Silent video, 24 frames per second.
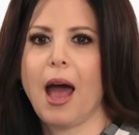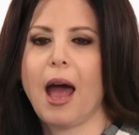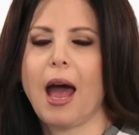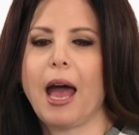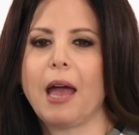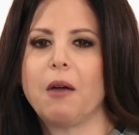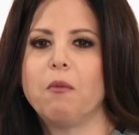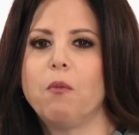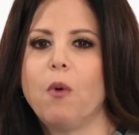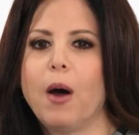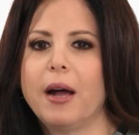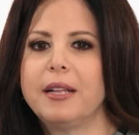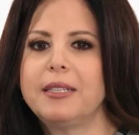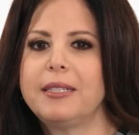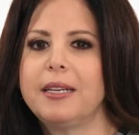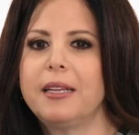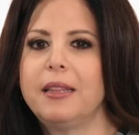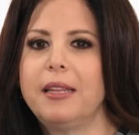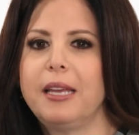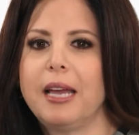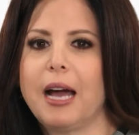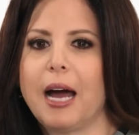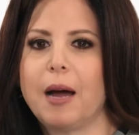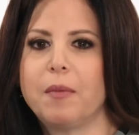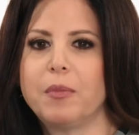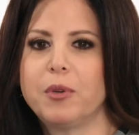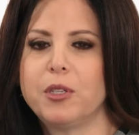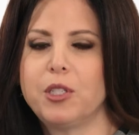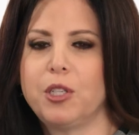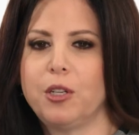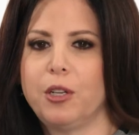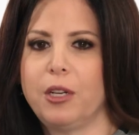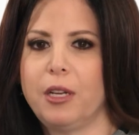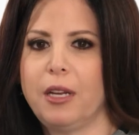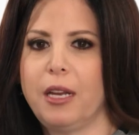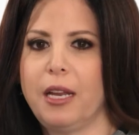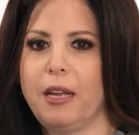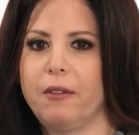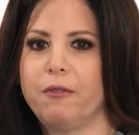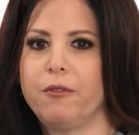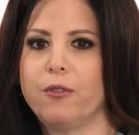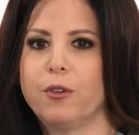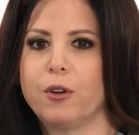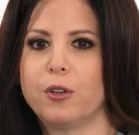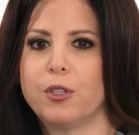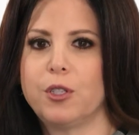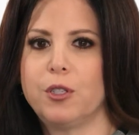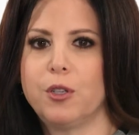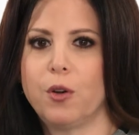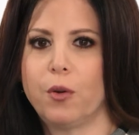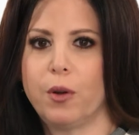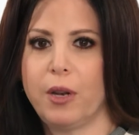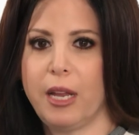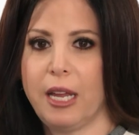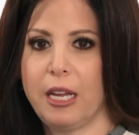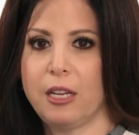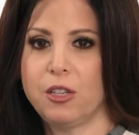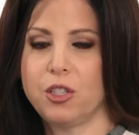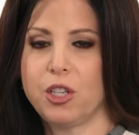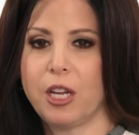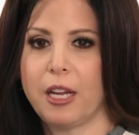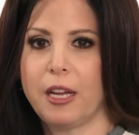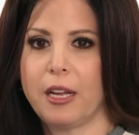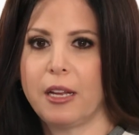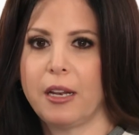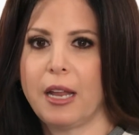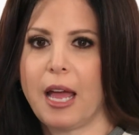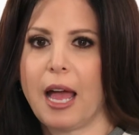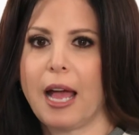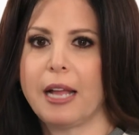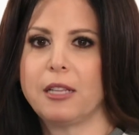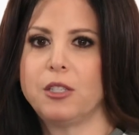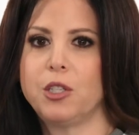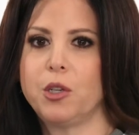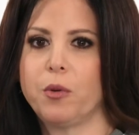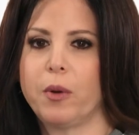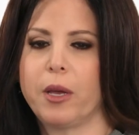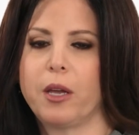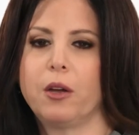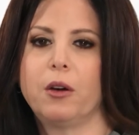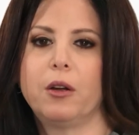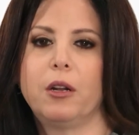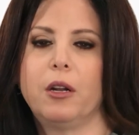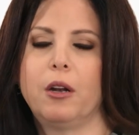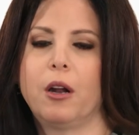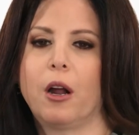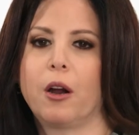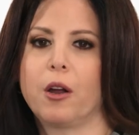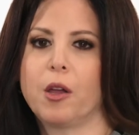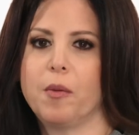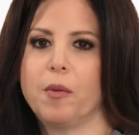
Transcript: I wanted the opportunity for donation and doing good in our